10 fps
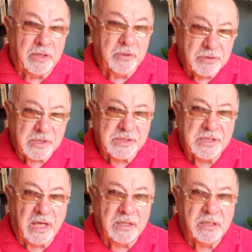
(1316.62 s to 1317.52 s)
what you just
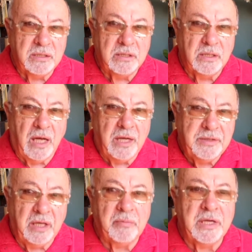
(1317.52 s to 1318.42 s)
said, I
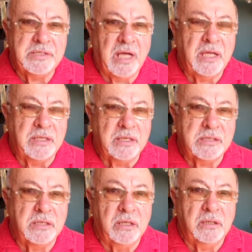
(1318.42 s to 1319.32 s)
think my
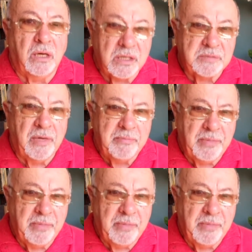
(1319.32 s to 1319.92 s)
sadness caused my